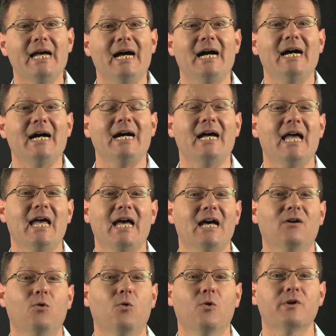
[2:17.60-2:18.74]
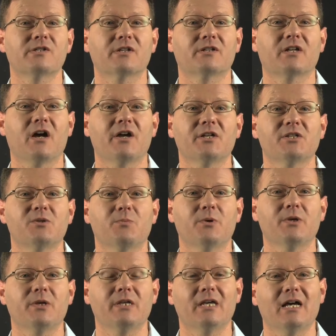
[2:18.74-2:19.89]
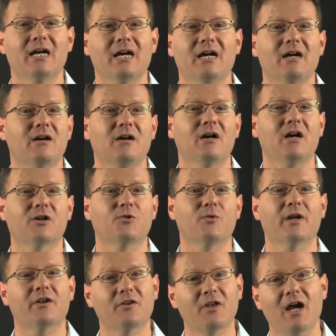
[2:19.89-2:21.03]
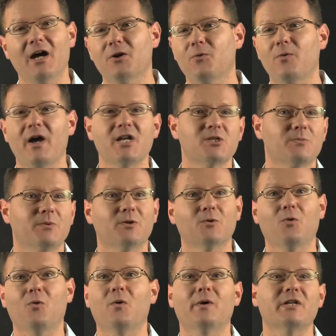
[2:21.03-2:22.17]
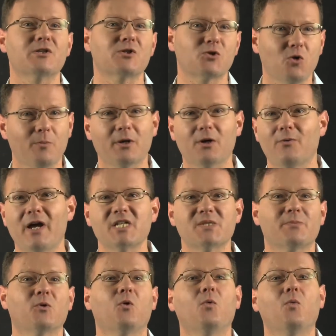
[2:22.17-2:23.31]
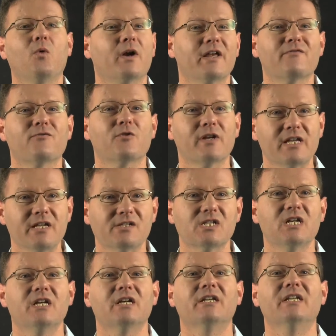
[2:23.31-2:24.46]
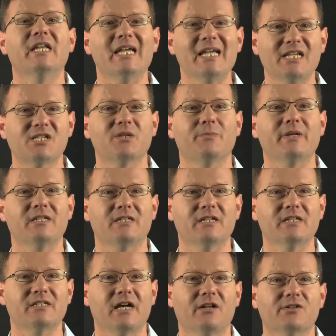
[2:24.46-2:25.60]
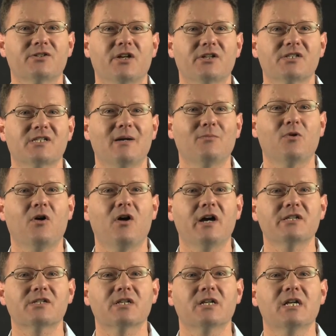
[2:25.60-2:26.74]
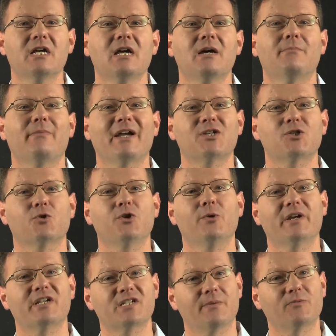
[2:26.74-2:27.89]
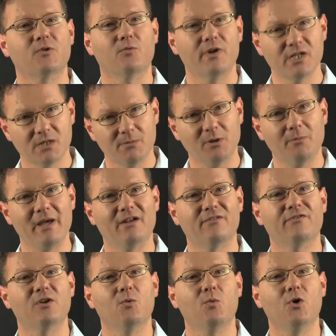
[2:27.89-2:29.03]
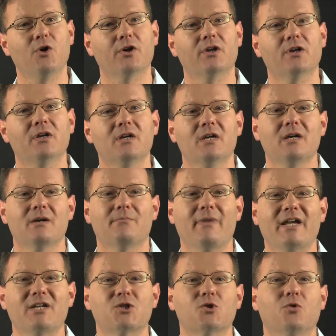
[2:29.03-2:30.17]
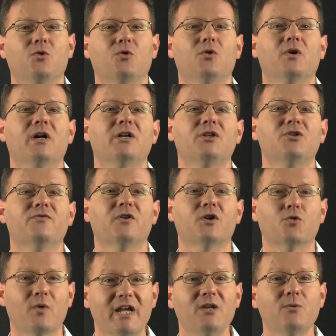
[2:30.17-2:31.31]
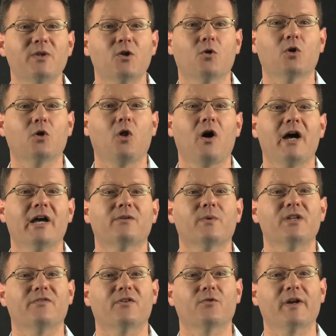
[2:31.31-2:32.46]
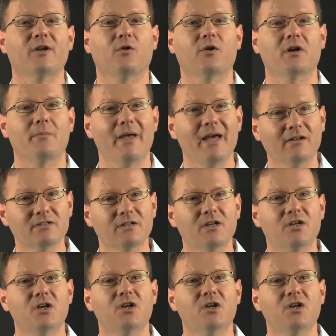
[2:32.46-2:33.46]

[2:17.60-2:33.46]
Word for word: Or is it going to be a credit card arrangement or instalment arrangement or whatever it is needs to be detailed. So to summarise, make sure you accept a reasonable amount for your work. Make sure you've agreed with your client when you've agreed on an amount,